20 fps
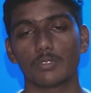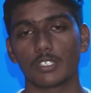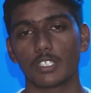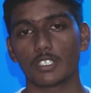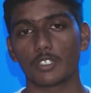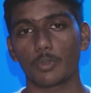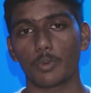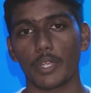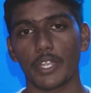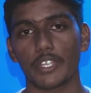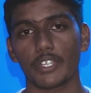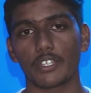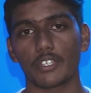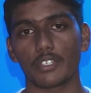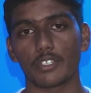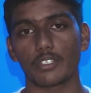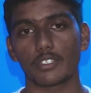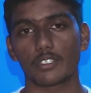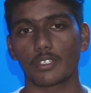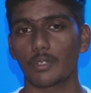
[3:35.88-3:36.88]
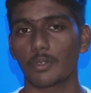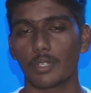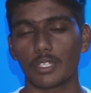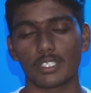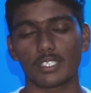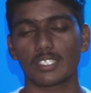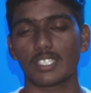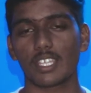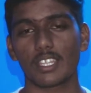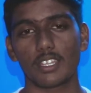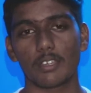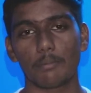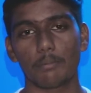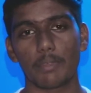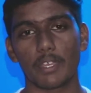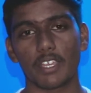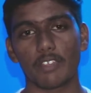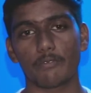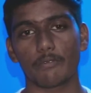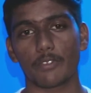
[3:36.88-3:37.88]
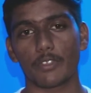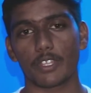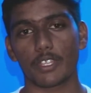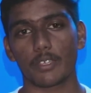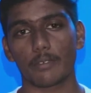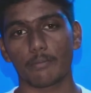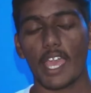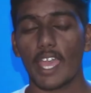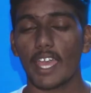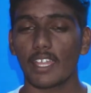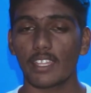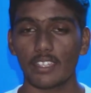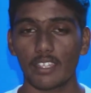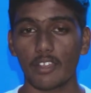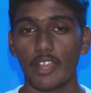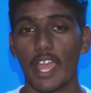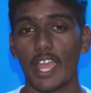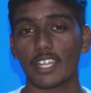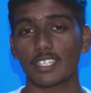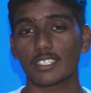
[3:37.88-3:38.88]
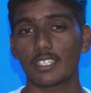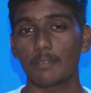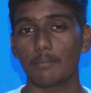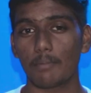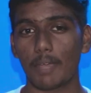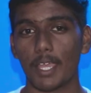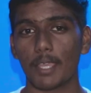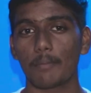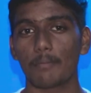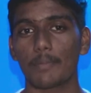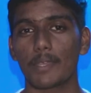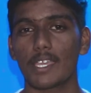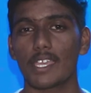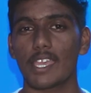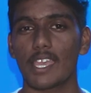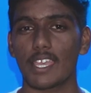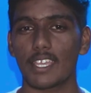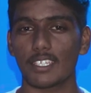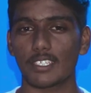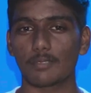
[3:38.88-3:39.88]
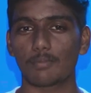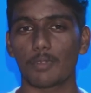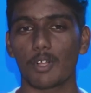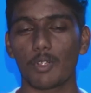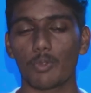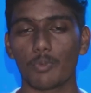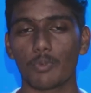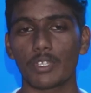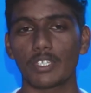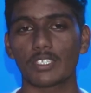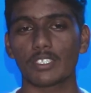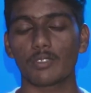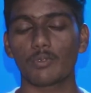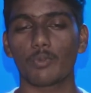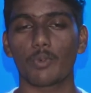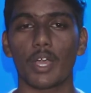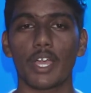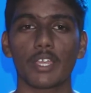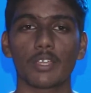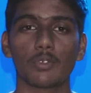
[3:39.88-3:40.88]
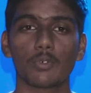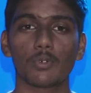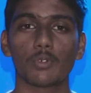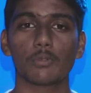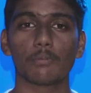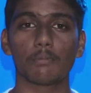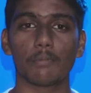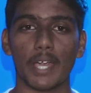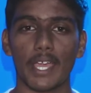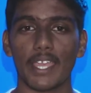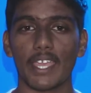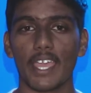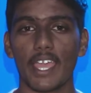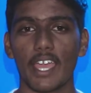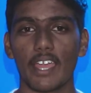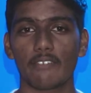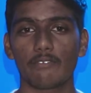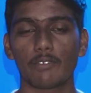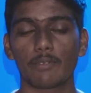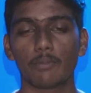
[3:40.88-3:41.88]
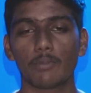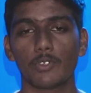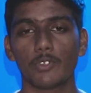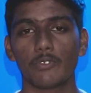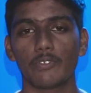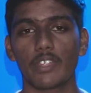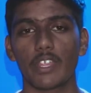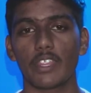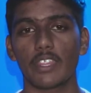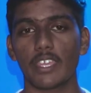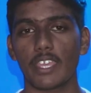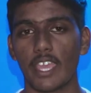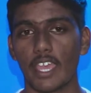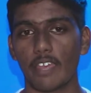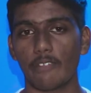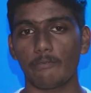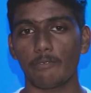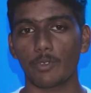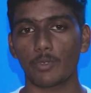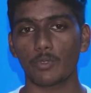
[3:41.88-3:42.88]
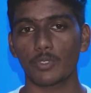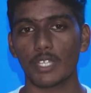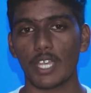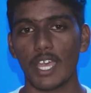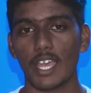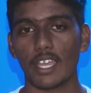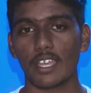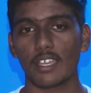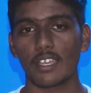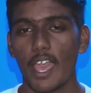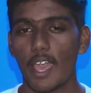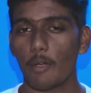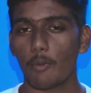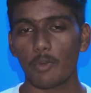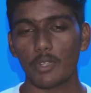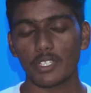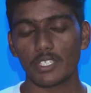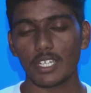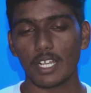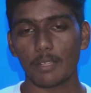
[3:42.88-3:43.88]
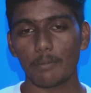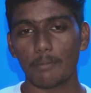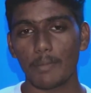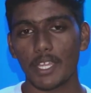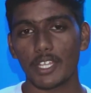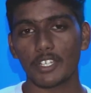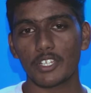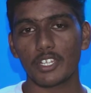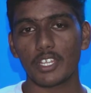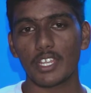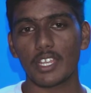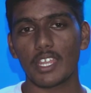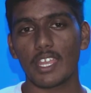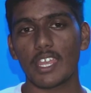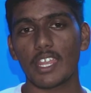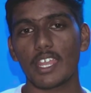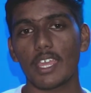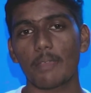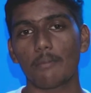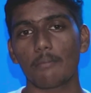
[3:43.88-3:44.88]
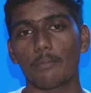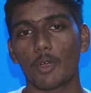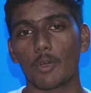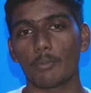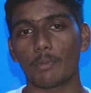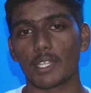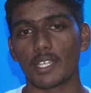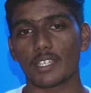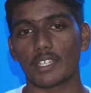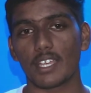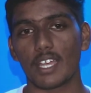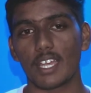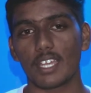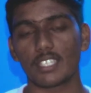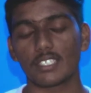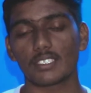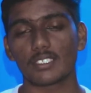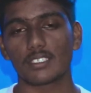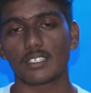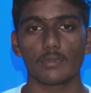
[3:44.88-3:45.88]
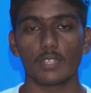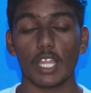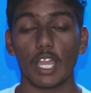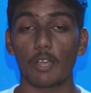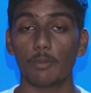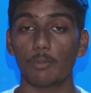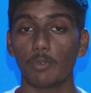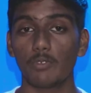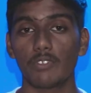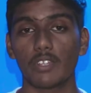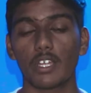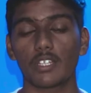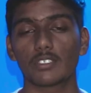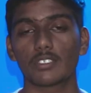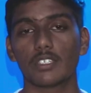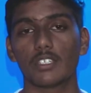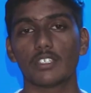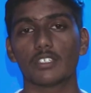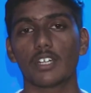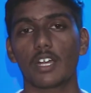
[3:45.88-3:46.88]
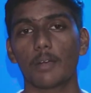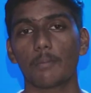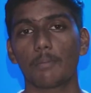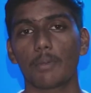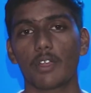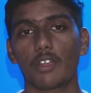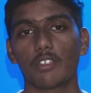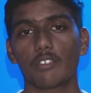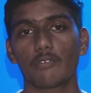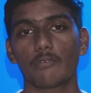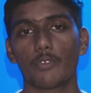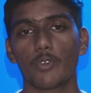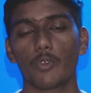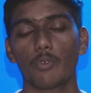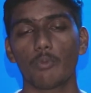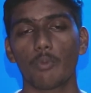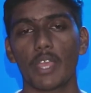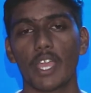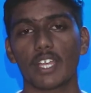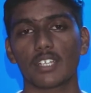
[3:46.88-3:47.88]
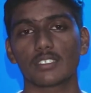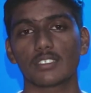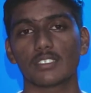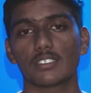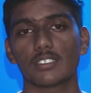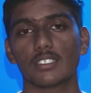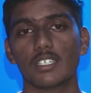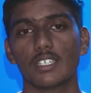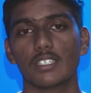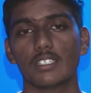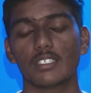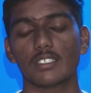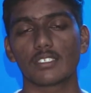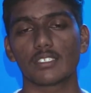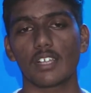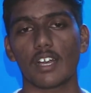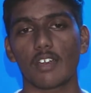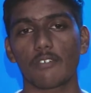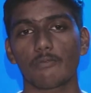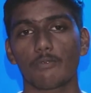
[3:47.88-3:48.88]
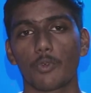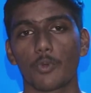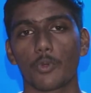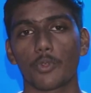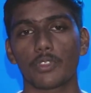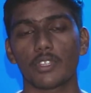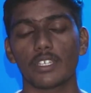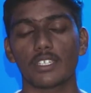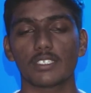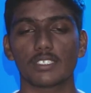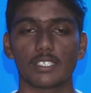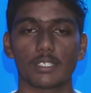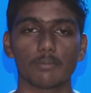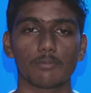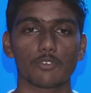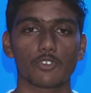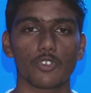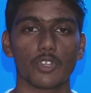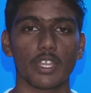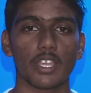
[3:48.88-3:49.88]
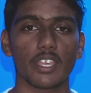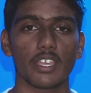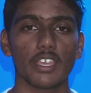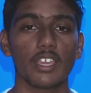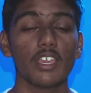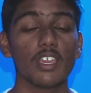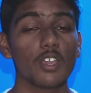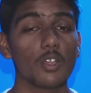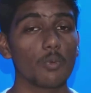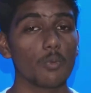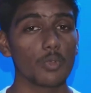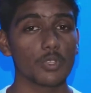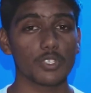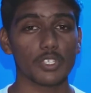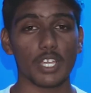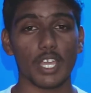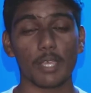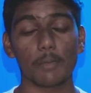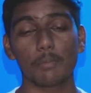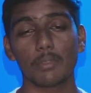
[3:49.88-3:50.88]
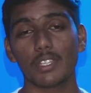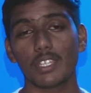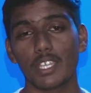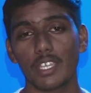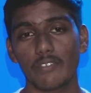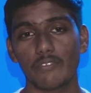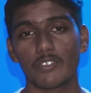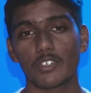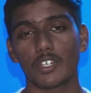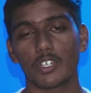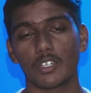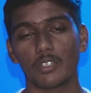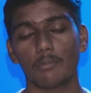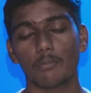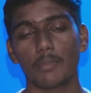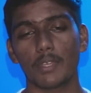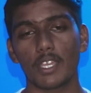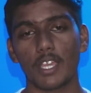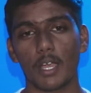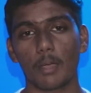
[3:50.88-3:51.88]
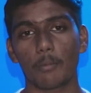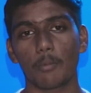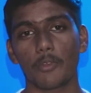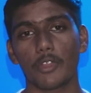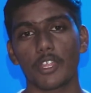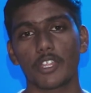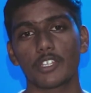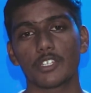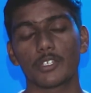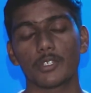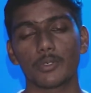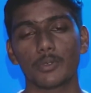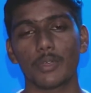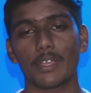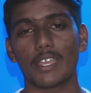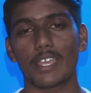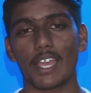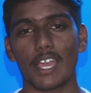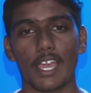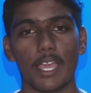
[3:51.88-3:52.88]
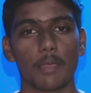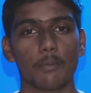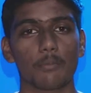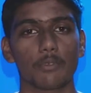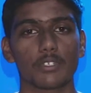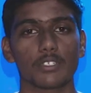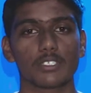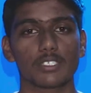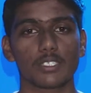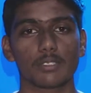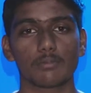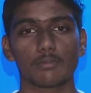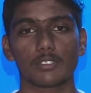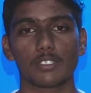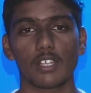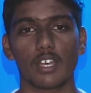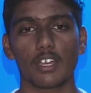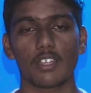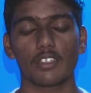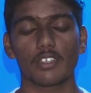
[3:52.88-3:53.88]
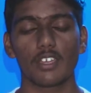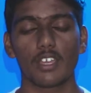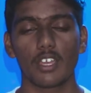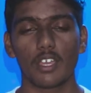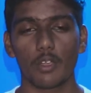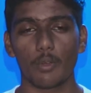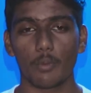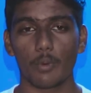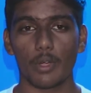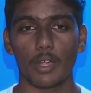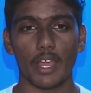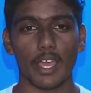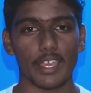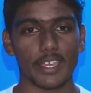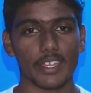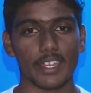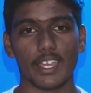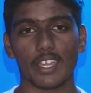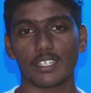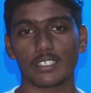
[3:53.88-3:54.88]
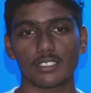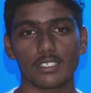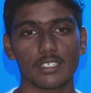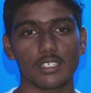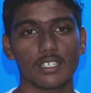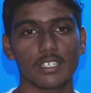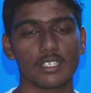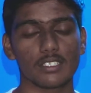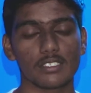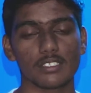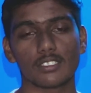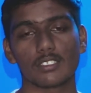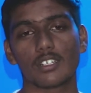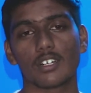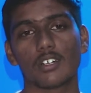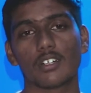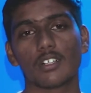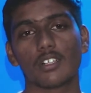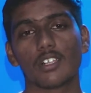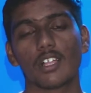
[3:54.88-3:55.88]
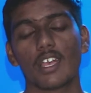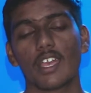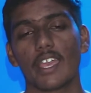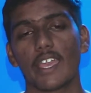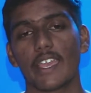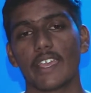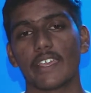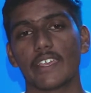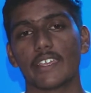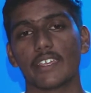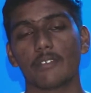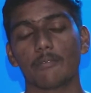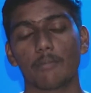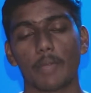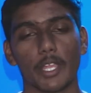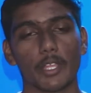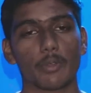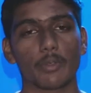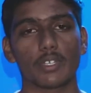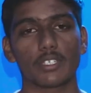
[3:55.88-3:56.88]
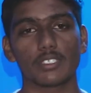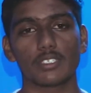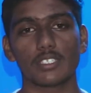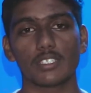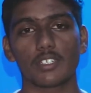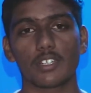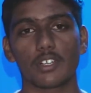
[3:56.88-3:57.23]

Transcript: situation. So it's nothing big for them. And there actually might be a small reason why Google might have removed the headphone jack, which I'll mention in a moment, guys. Now moving on to the top part of the phone, we actually see the slot for the SIM tray, which I believe could be upgraded to a hybrid SIM slot where I could actually install a micro SD